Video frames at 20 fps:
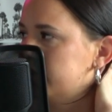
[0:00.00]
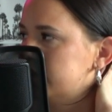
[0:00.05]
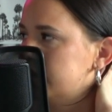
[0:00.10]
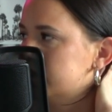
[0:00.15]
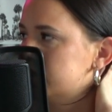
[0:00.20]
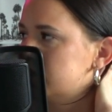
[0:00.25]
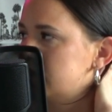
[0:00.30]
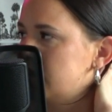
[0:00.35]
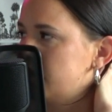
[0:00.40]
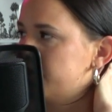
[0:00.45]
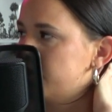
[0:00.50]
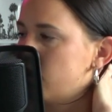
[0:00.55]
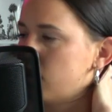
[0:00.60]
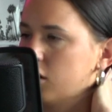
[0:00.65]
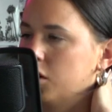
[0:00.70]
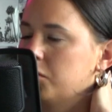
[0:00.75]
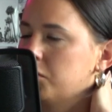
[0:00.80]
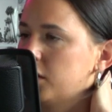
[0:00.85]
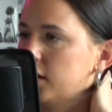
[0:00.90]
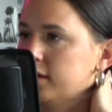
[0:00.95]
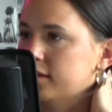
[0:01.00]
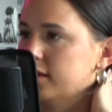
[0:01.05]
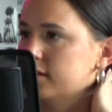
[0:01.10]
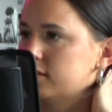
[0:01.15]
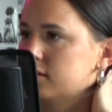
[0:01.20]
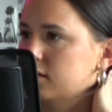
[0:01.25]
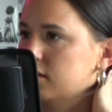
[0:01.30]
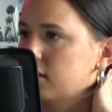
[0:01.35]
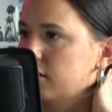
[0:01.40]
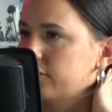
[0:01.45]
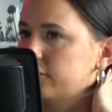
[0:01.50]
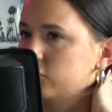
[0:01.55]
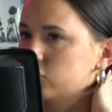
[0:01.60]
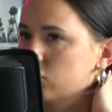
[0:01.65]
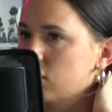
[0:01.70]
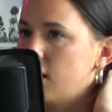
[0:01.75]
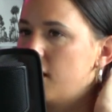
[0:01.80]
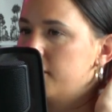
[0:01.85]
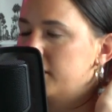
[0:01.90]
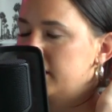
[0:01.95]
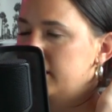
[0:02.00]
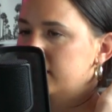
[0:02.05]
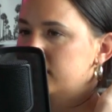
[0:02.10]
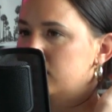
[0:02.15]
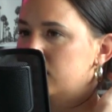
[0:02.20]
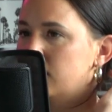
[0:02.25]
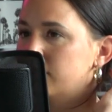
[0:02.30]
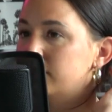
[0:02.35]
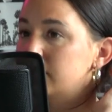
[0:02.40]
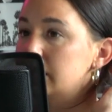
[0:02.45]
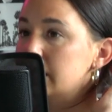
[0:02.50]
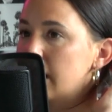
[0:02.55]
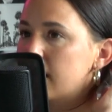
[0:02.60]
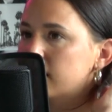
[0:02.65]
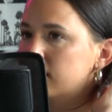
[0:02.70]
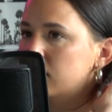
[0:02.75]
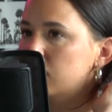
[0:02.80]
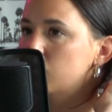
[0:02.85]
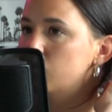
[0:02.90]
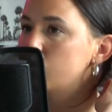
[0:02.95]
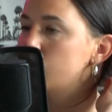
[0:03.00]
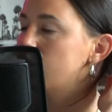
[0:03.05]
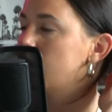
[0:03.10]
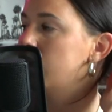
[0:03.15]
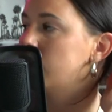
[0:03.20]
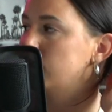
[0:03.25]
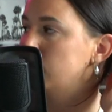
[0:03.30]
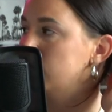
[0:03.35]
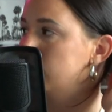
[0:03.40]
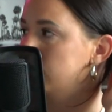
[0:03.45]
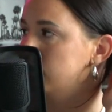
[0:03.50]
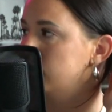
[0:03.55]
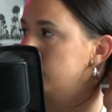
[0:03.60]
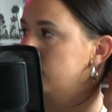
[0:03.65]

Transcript: Like, that's enough heartbreak. That's enough trauma. That's enough death in one